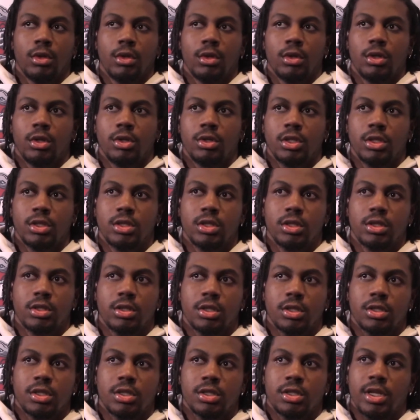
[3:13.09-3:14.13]
You know, just
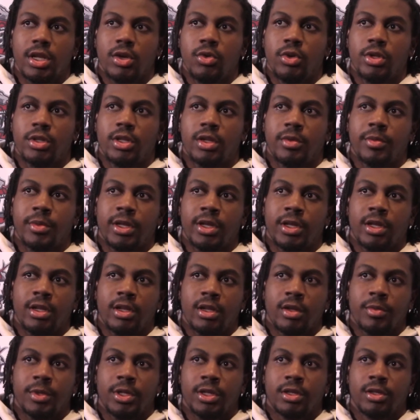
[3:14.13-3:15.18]
to stay with it, man.
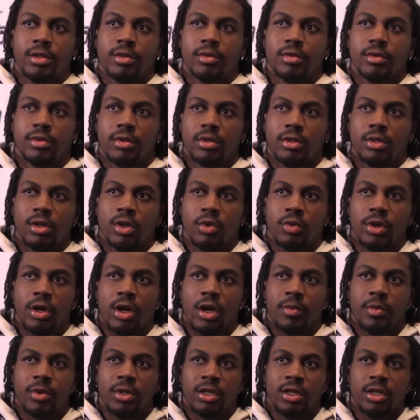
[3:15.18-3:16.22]
I mean, you know, we
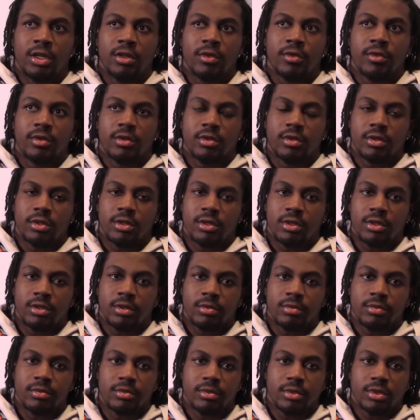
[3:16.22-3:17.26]
all believed.
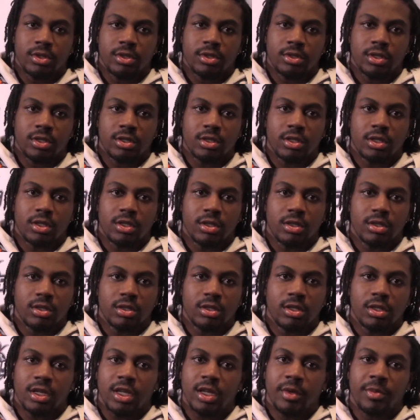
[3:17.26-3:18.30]
Just to
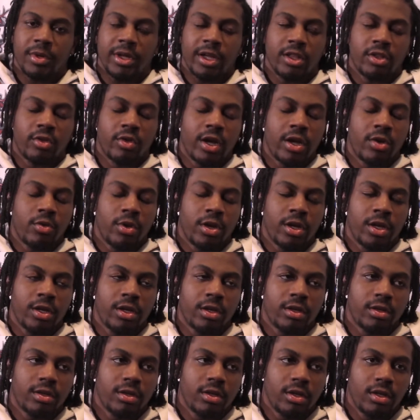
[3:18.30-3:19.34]
keep playing the right
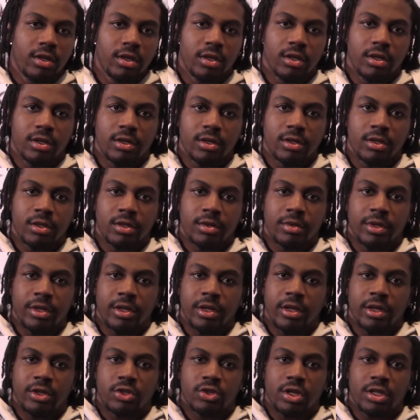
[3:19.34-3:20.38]
way.
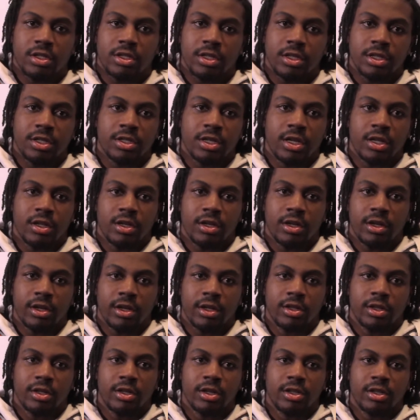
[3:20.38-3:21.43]
And trusting each other,
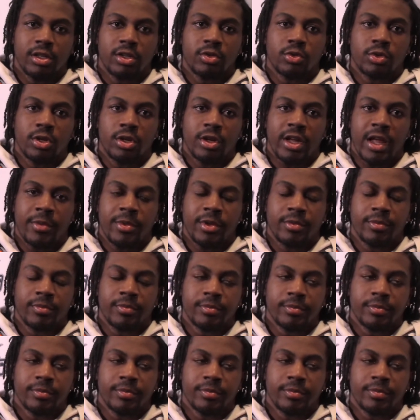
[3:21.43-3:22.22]
and good things were going to happen.